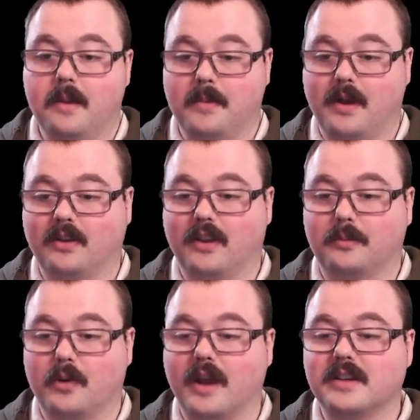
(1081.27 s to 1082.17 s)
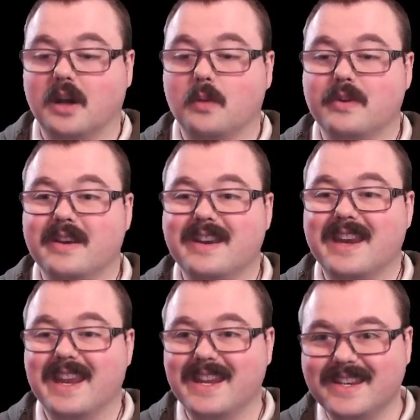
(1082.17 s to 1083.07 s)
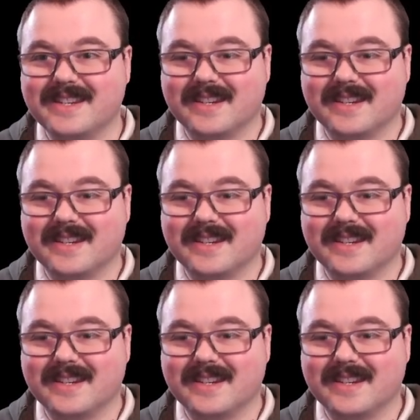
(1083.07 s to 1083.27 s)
Because at this point I don't need